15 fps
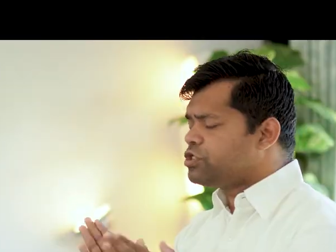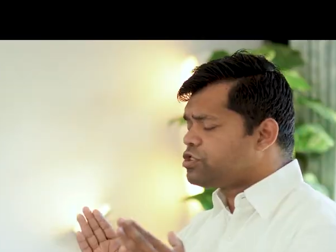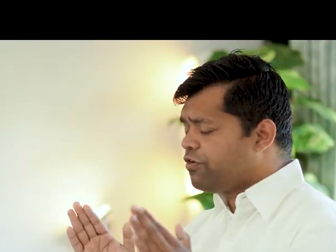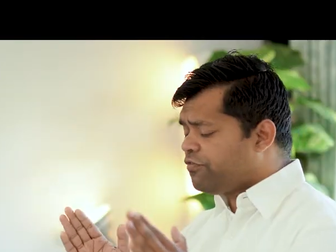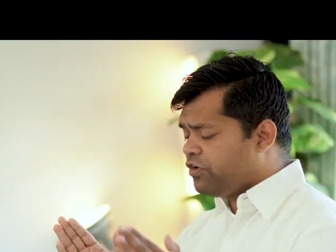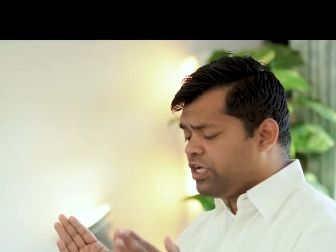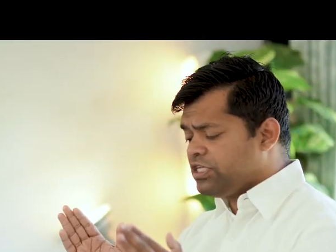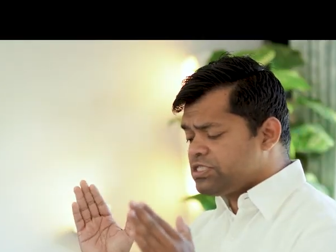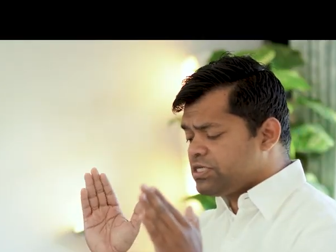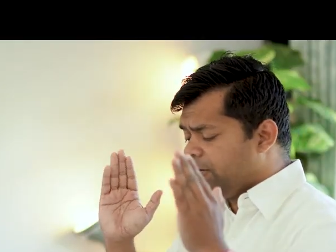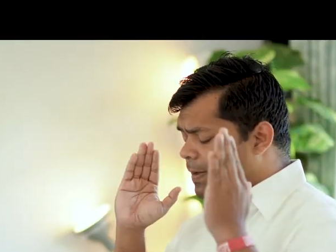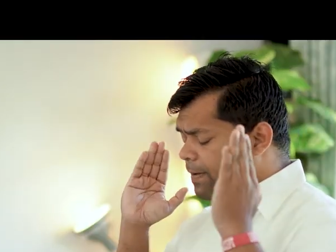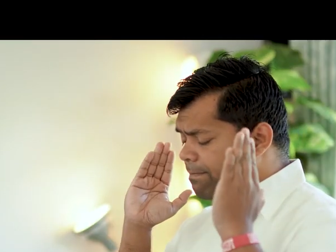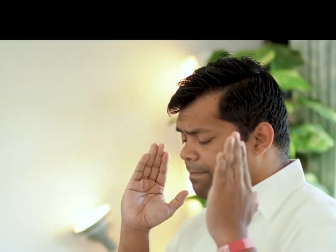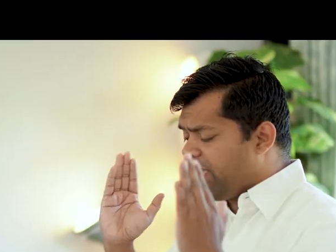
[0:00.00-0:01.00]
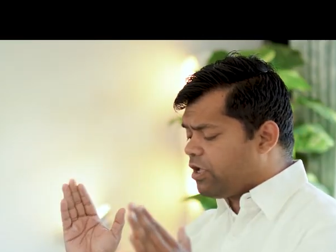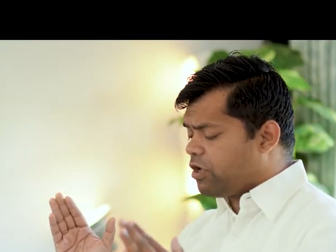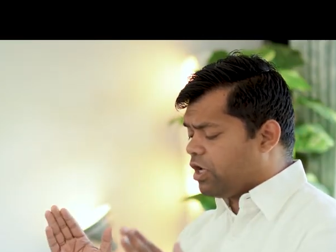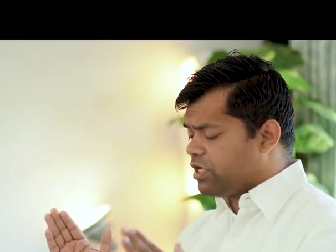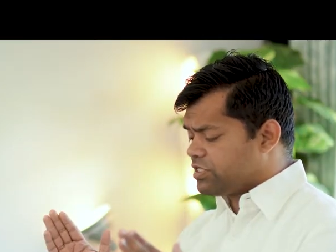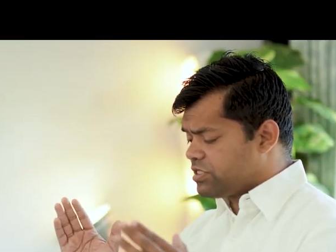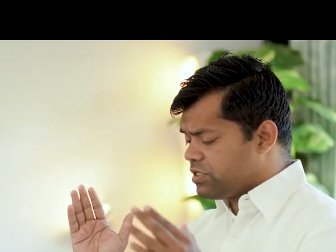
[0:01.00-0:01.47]
So first, make
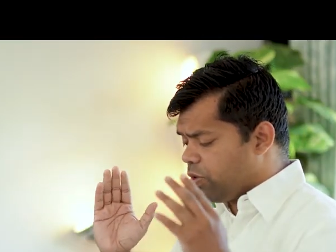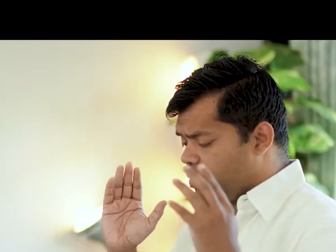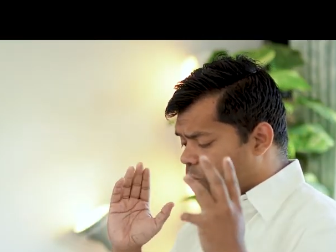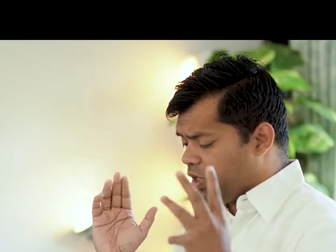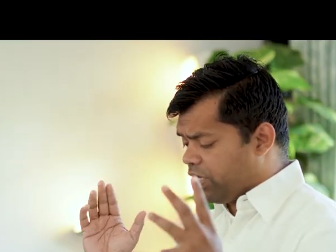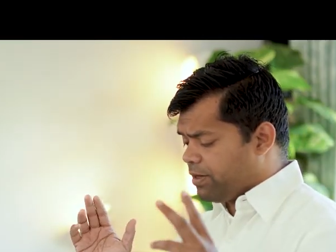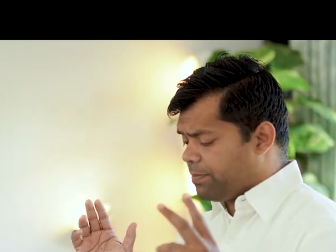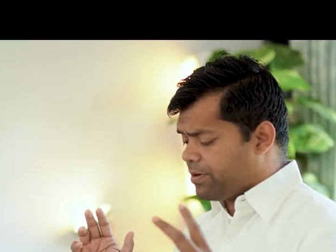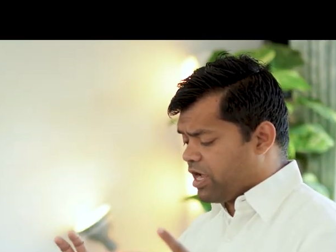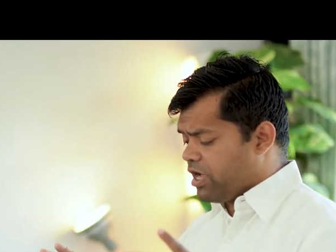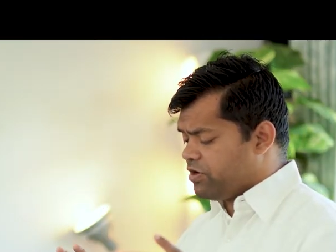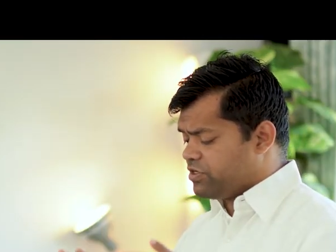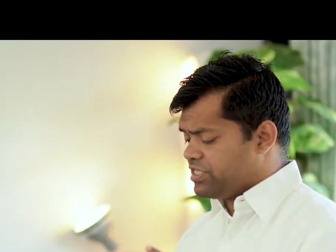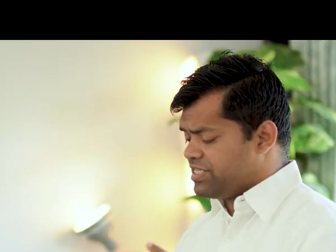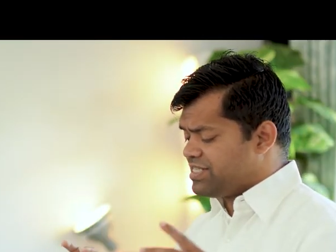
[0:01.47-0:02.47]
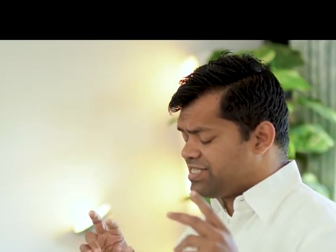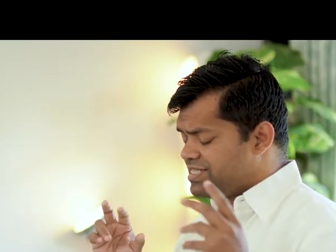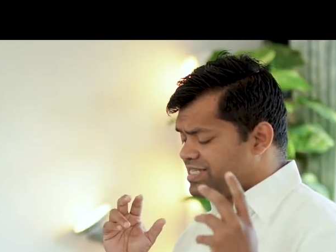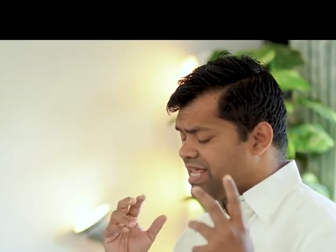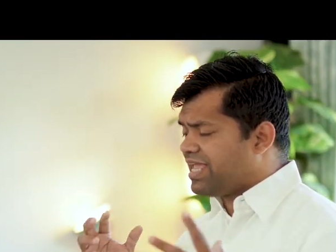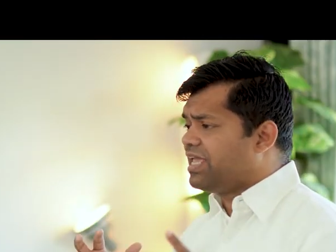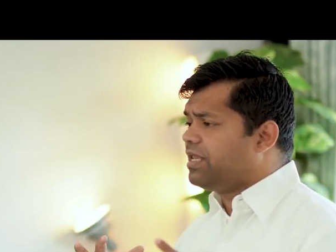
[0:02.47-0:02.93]
God's word a priority.
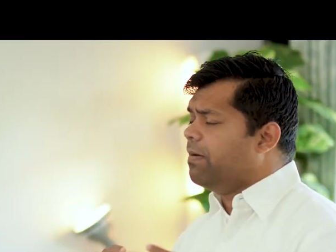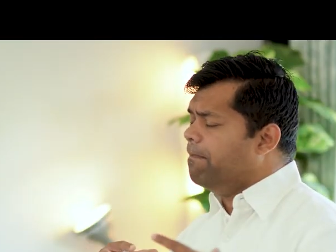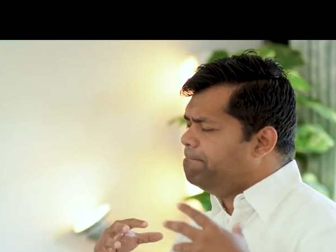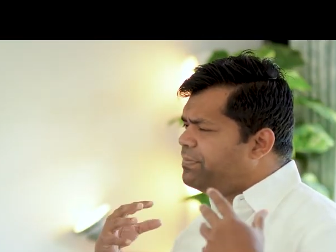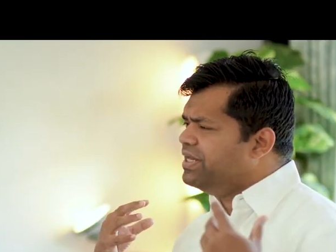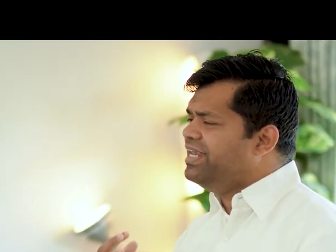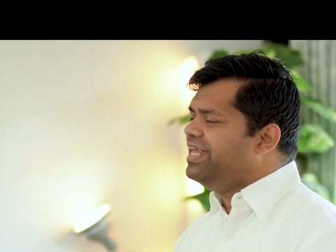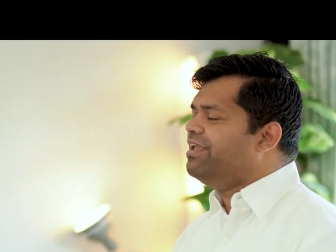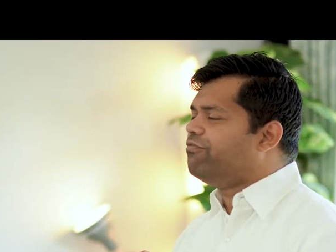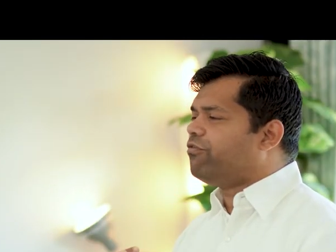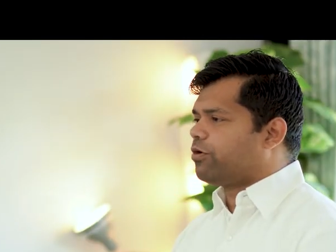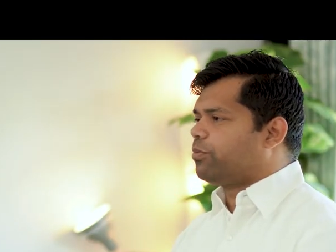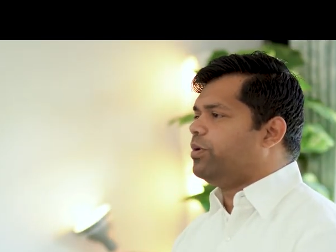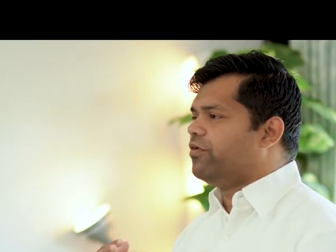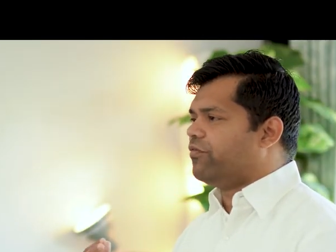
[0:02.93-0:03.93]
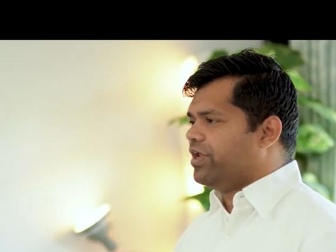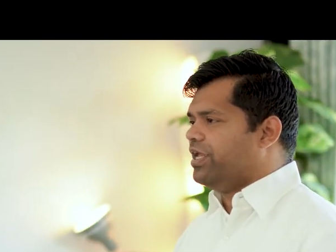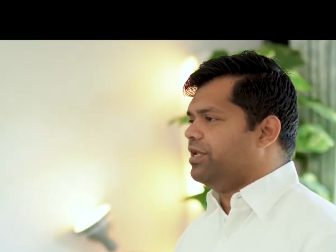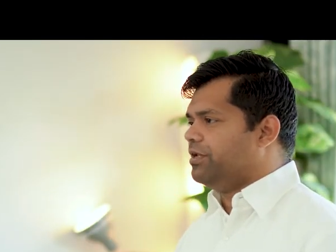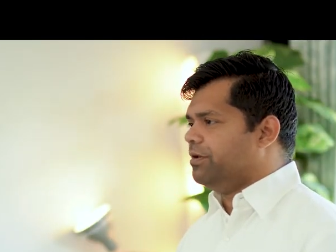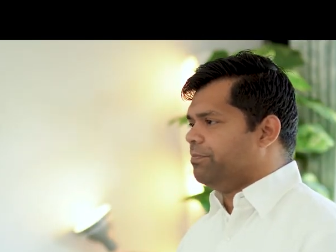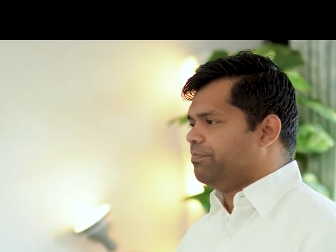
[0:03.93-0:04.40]
Second, believe what we
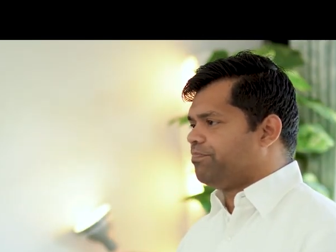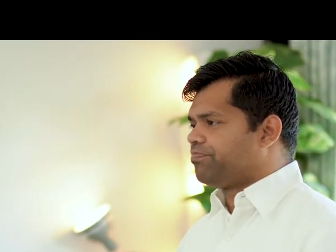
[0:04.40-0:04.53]
read.